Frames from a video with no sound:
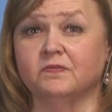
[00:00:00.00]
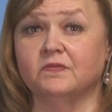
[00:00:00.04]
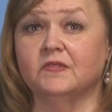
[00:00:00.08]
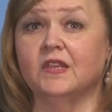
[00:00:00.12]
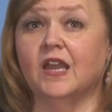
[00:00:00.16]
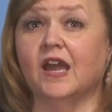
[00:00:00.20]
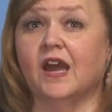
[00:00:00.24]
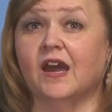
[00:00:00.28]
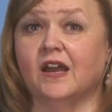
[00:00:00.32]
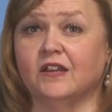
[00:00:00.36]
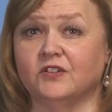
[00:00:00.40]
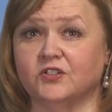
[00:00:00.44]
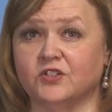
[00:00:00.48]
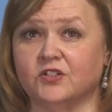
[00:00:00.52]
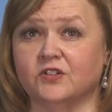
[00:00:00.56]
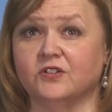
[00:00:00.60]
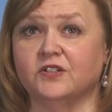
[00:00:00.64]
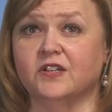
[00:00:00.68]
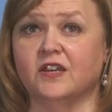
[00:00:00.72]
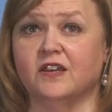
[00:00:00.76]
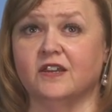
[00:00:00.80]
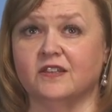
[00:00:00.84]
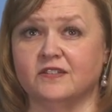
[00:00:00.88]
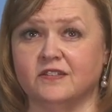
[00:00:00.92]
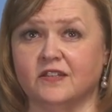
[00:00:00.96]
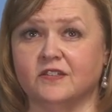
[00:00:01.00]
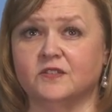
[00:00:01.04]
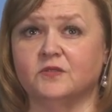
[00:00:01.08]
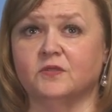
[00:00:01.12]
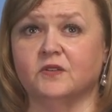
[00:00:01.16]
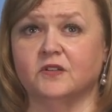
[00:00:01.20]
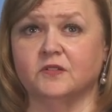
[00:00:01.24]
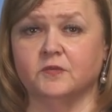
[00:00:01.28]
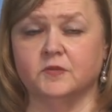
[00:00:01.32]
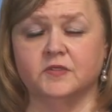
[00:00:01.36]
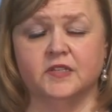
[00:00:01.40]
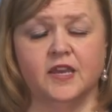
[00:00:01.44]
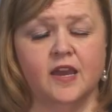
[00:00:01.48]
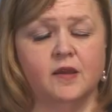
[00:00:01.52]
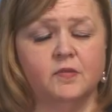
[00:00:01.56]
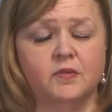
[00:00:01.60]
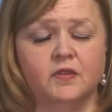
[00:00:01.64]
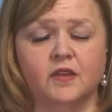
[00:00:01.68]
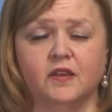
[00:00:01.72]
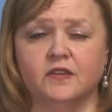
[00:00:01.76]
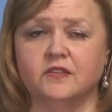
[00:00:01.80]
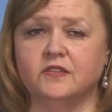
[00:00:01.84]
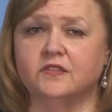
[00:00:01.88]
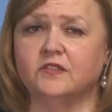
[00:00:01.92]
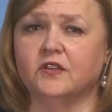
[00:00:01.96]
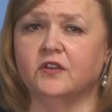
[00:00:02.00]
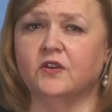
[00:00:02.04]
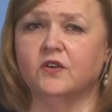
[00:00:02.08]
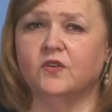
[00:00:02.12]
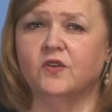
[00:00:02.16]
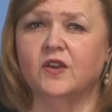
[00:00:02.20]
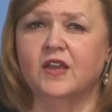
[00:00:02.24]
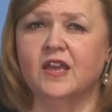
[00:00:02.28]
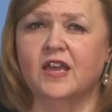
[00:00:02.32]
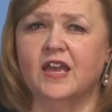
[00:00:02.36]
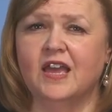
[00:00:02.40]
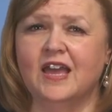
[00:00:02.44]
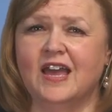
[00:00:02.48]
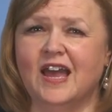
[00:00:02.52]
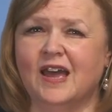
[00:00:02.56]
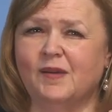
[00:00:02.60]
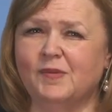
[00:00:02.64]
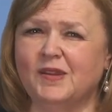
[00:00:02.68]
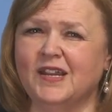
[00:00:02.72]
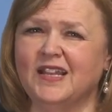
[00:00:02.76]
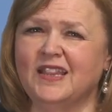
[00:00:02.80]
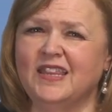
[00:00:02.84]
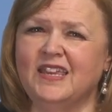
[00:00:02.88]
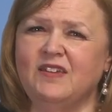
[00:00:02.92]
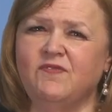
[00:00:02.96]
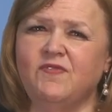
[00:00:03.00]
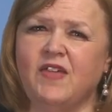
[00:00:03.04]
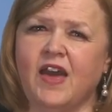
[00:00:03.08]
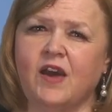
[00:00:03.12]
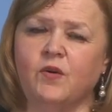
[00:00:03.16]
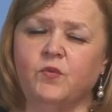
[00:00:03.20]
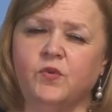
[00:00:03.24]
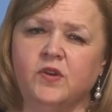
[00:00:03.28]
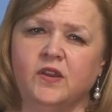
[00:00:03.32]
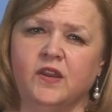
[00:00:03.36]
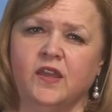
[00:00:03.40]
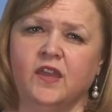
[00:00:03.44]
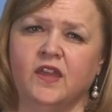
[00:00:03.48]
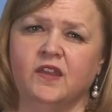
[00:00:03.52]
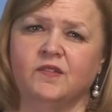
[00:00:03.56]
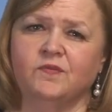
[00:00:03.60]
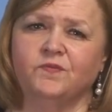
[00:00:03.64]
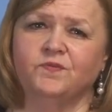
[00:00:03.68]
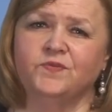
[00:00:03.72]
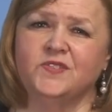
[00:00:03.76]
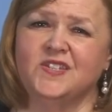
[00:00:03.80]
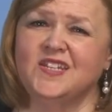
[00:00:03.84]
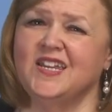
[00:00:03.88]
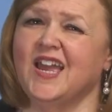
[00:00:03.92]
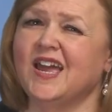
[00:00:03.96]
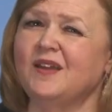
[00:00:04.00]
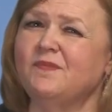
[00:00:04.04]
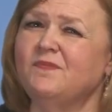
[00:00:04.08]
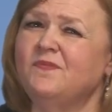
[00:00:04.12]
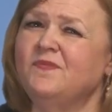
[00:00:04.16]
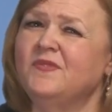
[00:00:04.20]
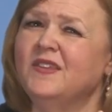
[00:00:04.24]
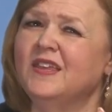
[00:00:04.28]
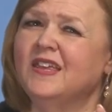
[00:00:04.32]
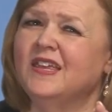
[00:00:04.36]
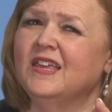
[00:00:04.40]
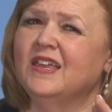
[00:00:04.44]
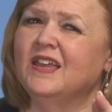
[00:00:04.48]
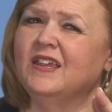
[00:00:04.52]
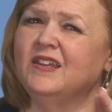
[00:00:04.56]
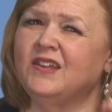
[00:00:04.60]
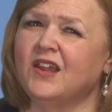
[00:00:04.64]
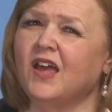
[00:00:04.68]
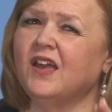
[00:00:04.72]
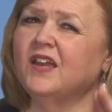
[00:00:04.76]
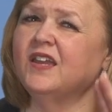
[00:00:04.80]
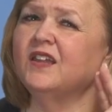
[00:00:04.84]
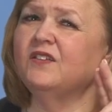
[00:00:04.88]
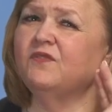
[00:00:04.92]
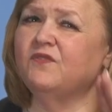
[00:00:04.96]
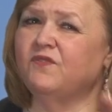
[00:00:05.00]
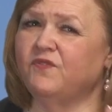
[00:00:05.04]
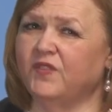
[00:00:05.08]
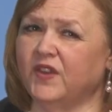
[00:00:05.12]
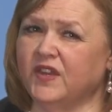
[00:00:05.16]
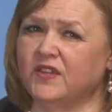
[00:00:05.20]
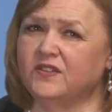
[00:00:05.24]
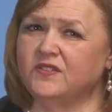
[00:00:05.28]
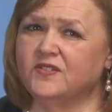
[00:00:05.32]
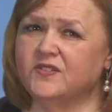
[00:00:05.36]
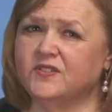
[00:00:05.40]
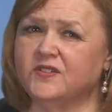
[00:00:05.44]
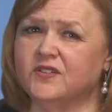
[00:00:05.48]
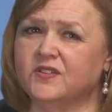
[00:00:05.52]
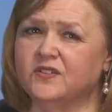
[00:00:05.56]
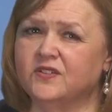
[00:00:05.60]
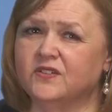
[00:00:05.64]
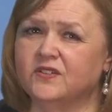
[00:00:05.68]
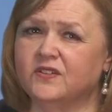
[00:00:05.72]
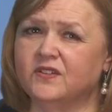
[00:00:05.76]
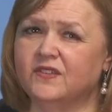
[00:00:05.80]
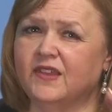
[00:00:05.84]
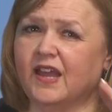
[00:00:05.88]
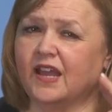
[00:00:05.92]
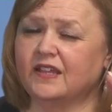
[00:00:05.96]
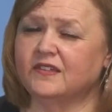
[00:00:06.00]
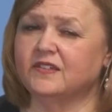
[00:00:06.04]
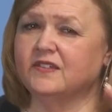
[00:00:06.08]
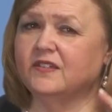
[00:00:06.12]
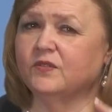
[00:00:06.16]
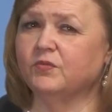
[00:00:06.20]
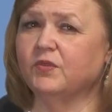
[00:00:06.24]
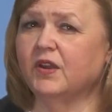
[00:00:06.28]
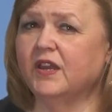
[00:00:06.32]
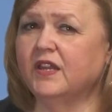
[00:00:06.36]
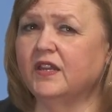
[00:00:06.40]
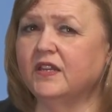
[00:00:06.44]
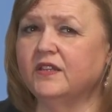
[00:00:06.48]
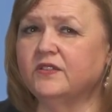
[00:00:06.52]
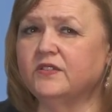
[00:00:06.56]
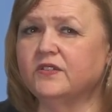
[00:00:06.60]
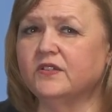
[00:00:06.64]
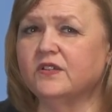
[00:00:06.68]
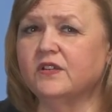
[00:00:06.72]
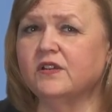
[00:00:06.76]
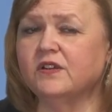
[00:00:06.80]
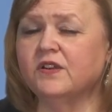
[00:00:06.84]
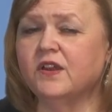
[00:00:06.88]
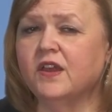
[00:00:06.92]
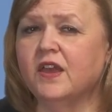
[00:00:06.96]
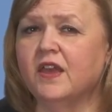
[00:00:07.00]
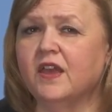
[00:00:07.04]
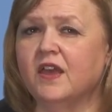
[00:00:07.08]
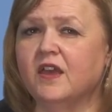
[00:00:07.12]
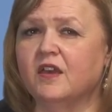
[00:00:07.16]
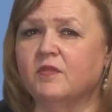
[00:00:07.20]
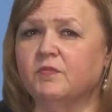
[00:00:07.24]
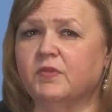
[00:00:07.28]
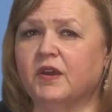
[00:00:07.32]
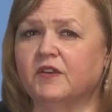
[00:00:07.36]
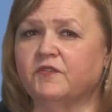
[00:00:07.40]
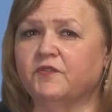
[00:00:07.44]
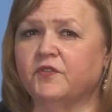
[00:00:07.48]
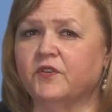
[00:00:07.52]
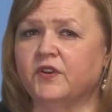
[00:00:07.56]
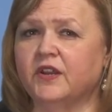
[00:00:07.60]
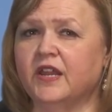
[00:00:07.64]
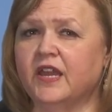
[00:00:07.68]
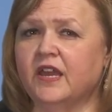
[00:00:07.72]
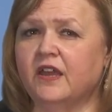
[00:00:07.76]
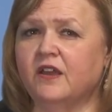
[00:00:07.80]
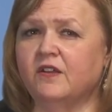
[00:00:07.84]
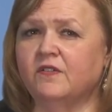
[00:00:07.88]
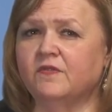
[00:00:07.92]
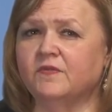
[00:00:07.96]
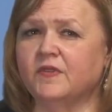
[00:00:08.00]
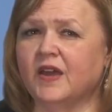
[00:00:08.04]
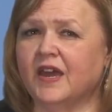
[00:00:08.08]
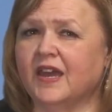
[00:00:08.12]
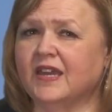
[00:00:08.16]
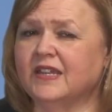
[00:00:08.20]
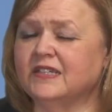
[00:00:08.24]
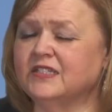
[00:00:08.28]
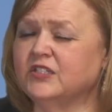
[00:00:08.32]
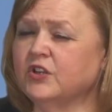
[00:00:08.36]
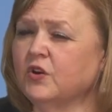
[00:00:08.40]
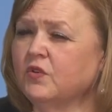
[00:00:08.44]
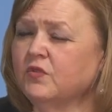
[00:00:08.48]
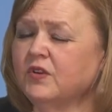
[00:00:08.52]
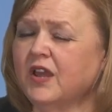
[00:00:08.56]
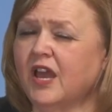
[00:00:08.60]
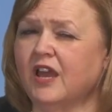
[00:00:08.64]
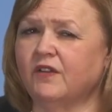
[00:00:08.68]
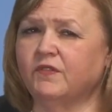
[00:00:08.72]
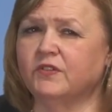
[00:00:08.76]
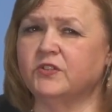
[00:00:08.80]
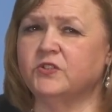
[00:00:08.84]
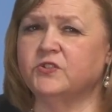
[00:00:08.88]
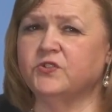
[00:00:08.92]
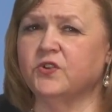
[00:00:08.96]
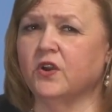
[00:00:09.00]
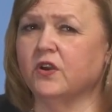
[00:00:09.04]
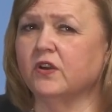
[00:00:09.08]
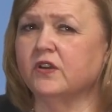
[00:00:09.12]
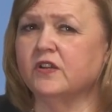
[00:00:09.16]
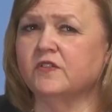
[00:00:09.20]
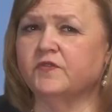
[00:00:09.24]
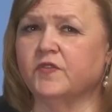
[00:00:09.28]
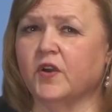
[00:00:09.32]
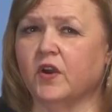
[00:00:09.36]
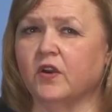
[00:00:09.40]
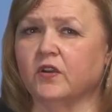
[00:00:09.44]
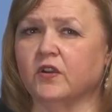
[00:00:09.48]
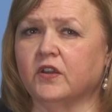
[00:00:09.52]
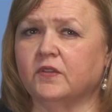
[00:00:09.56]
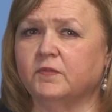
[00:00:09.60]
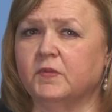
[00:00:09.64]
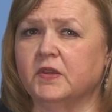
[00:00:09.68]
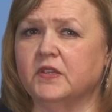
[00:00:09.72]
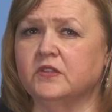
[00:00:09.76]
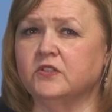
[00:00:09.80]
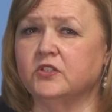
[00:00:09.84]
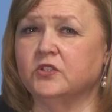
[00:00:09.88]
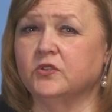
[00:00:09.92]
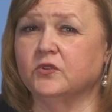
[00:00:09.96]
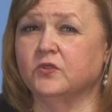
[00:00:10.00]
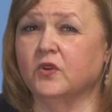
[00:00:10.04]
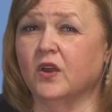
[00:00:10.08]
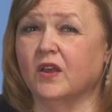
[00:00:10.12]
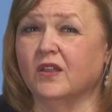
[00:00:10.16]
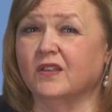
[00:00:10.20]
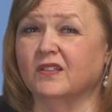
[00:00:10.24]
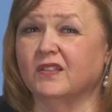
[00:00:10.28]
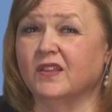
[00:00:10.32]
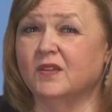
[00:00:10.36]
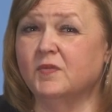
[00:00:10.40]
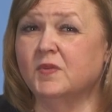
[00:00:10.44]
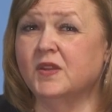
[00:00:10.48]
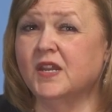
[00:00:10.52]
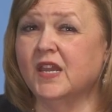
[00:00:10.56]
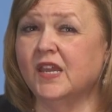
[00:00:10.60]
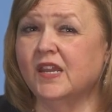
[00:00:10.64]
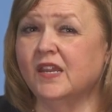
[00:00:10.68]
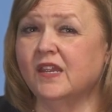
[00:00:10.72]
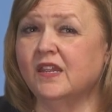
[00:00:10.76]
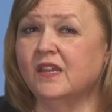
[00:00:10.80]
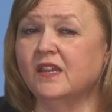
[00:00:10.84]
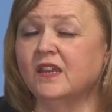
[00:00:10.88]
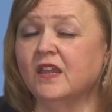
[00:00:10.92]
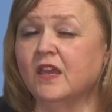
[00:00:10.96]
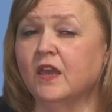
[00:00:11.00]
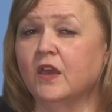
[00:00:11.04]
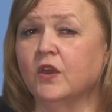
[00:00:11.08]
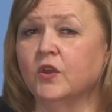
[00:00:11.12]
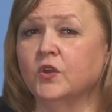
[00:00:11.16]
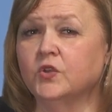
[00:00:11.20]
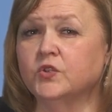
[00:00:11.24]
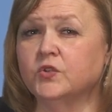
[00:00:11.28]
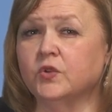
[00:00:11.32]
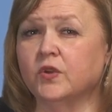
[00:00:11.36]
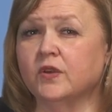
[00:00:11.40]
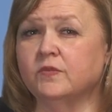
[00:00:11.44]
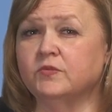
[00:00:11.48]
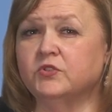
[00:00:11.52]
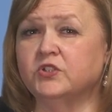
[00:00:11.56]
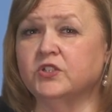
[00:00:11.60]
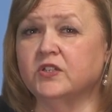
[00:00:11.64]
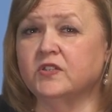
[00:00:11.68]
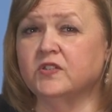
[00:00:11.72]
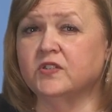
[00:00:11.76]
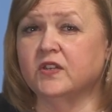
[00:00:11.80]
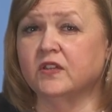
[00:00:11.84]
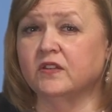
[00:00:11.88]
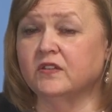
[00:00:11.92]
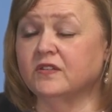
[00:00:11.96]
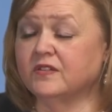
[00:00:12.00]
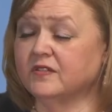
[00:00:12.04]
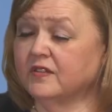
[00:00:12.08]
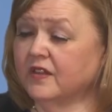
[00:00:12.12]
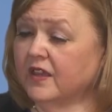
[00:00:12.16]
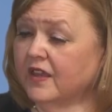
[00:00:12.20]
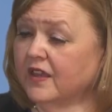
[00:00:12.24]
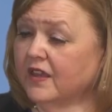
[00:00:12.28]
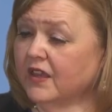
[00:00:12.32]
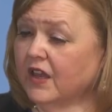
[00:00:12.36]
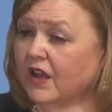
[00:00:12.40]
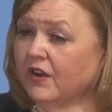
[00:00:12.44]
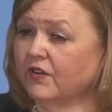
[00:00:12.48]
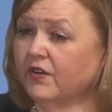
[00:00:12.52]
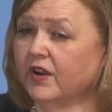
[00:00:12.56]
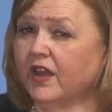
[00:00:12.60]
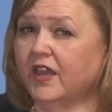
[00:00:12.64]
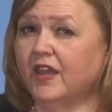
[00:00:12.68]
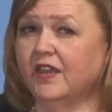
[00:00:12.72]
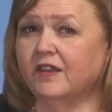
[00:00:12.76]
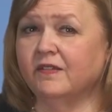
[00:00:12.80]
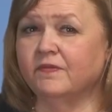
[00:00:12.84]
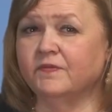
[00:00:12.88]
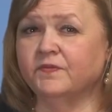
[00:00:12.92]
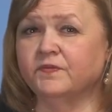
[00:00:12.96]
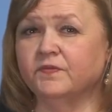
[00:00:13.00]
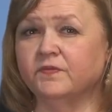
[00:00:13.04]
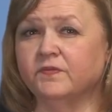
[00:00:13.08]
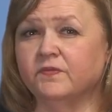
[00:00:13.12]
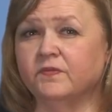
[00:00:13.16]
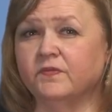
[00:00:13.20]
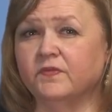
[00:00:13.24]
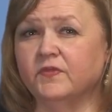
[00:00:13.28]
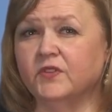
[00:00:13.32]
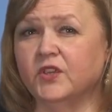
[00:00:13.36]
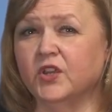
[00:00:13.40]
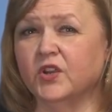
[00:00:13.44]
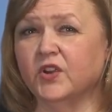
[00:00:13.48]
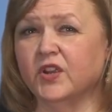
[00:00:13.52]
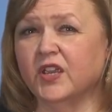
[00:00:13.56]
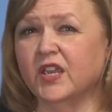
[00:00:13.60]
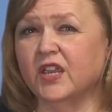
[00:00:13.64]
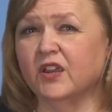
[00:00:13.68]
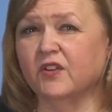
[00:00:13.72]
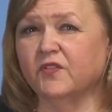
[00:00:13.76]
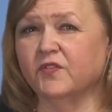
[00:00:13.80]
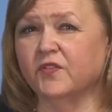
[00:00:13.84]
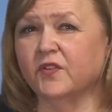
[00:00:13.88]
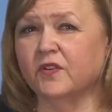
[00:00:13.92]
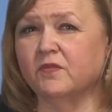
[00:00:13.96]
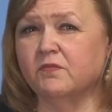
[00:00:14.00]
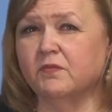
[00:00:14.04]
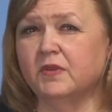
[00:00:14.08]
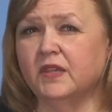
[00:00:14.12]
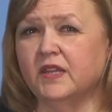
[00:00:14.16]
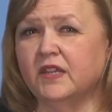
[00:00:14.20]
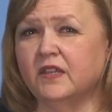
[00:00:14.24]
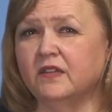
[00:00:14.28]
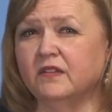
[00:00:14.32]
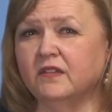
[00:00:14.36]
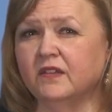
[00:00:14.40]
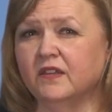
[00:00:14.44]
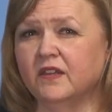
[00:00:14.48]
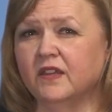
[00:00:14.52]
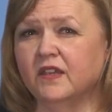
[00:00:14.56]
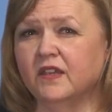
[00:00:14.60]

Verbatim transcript: Yeah, sure does. That's where it's metabolized. So I'm going to leave that one in. See, I'm not convinced that's the right answer, but for now, I don't have a strong enough argument to eliminate it. So I'm just going to say, all right, you're here for a minute,